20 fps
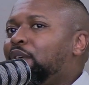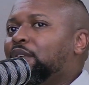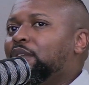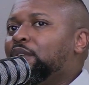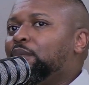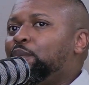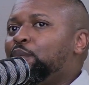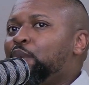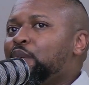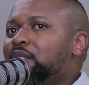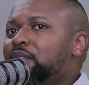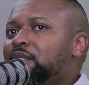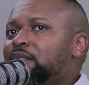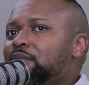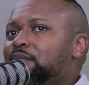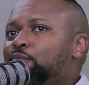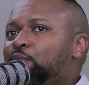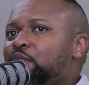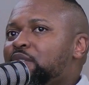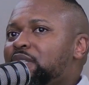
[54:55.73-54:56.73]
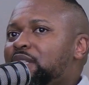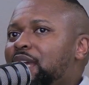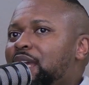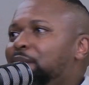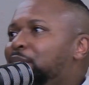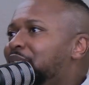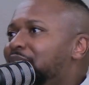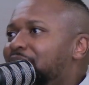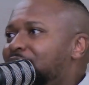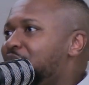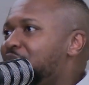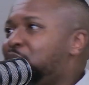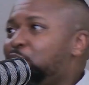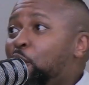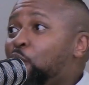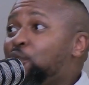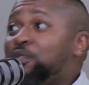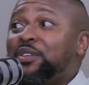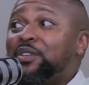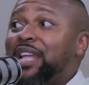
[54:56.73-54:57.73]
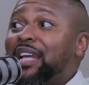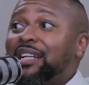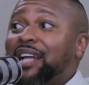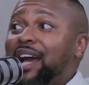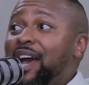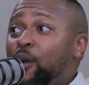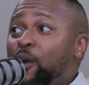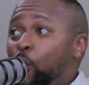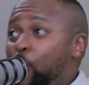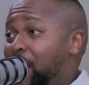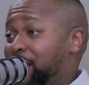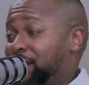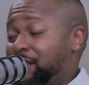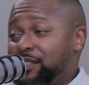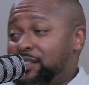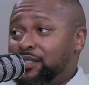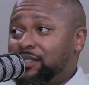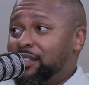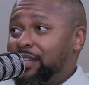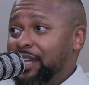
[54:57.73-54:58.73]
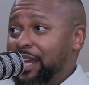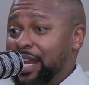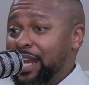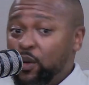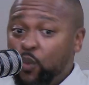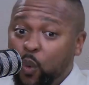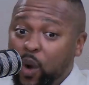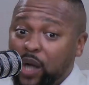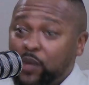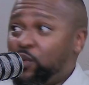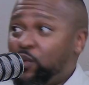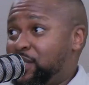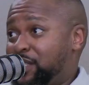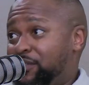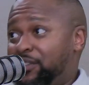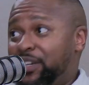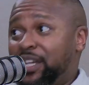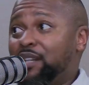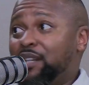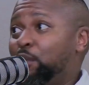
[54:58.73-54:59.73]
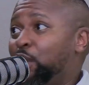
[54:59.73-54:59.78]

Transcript: Prince KB never spoke to that guy once in what was available